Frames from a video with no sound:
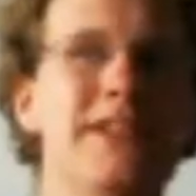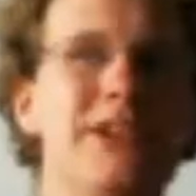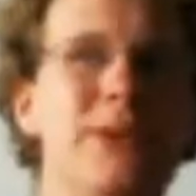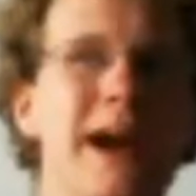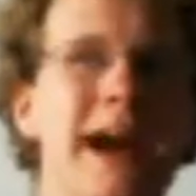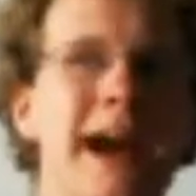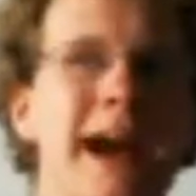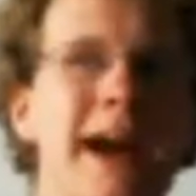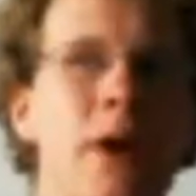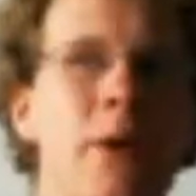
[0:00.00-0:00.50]
to
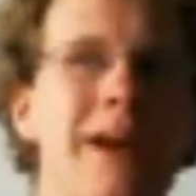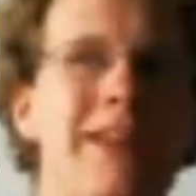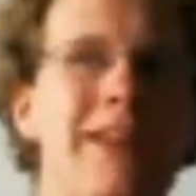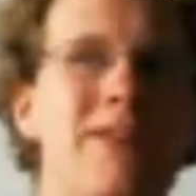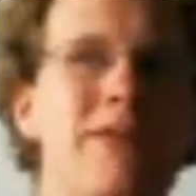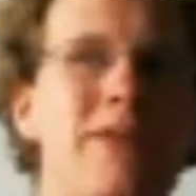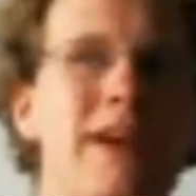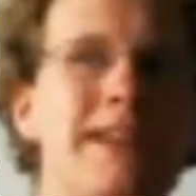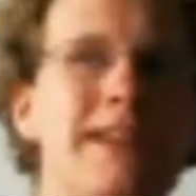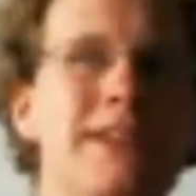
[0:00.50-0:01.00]
how
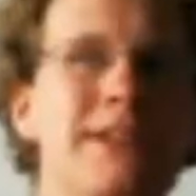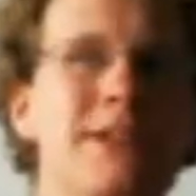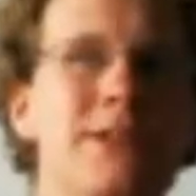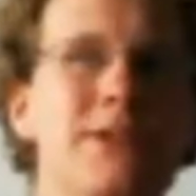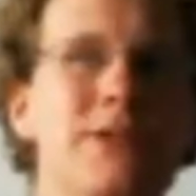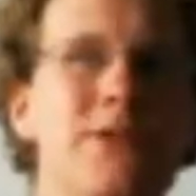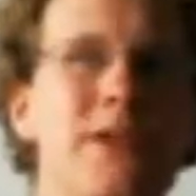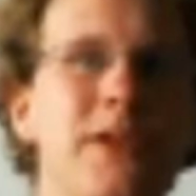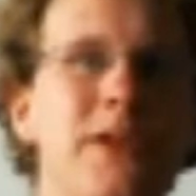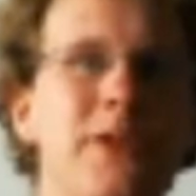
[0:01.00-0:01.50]

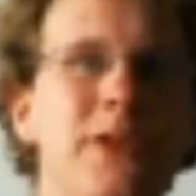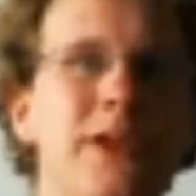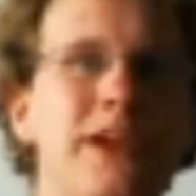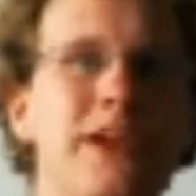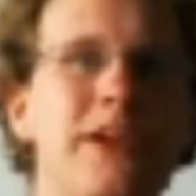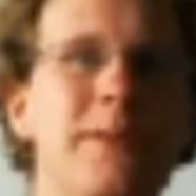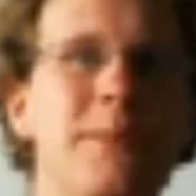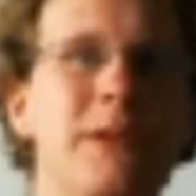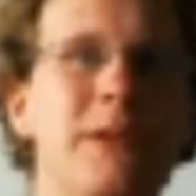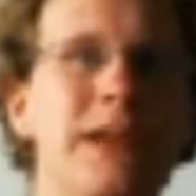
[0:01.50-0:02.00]
investors feel the
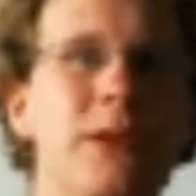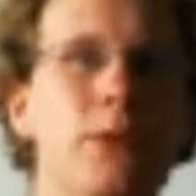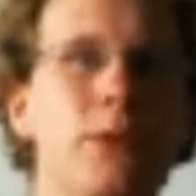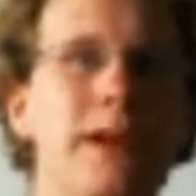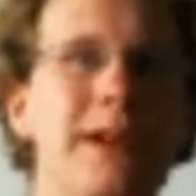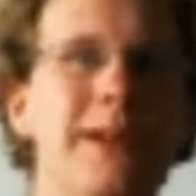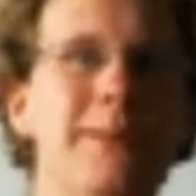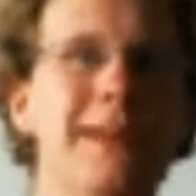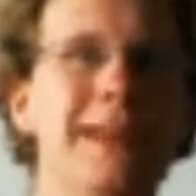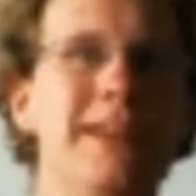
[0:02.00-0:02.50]
company
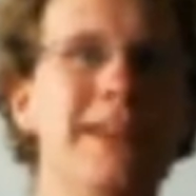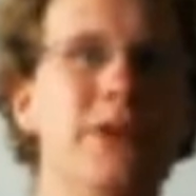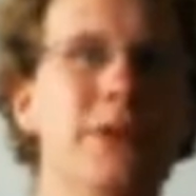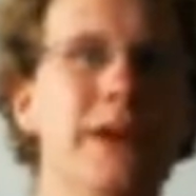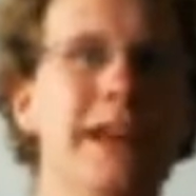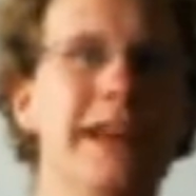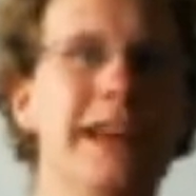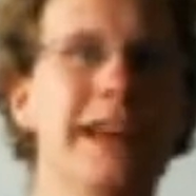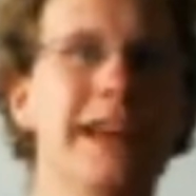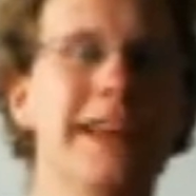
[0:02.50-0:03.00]
will be
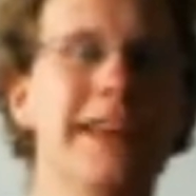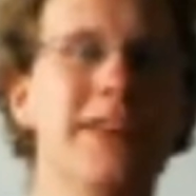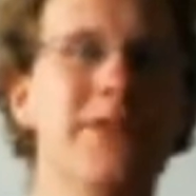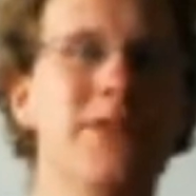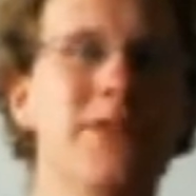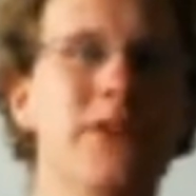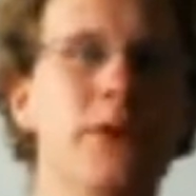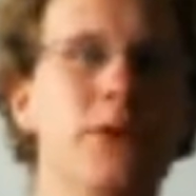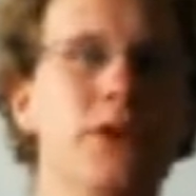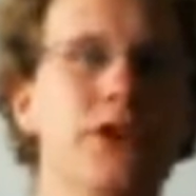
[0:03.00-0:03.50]
doing in the
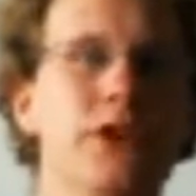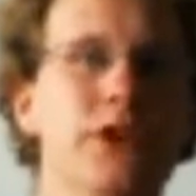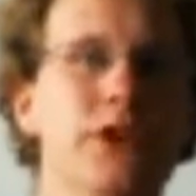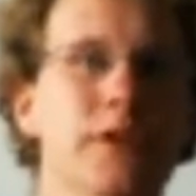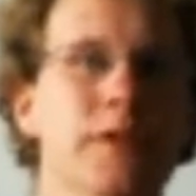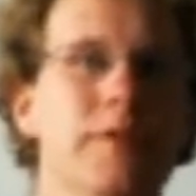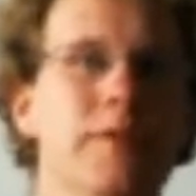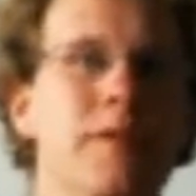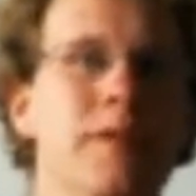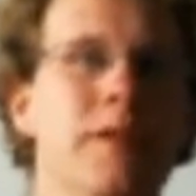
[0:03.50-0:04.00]

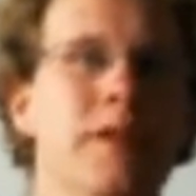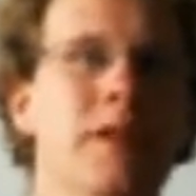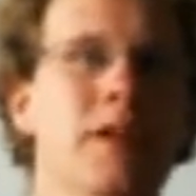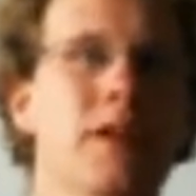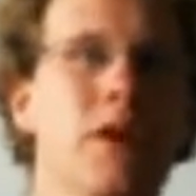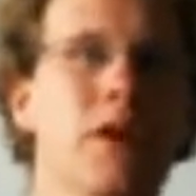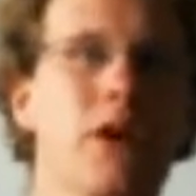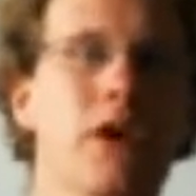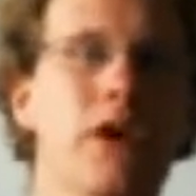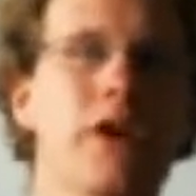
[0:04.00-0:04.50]
future.
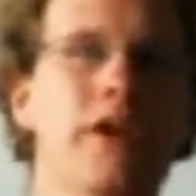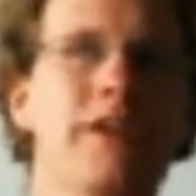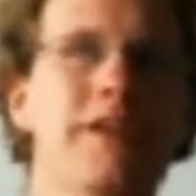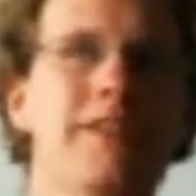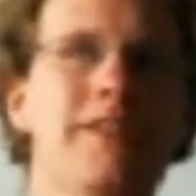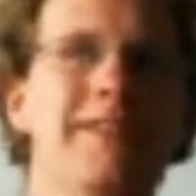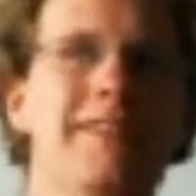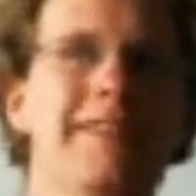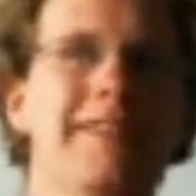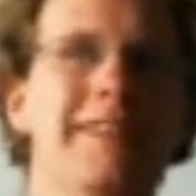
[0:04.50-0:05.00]

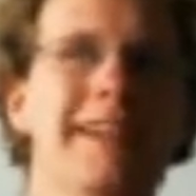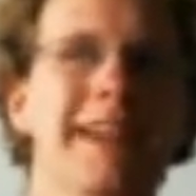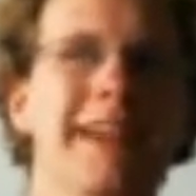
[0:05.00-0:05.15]
Or it,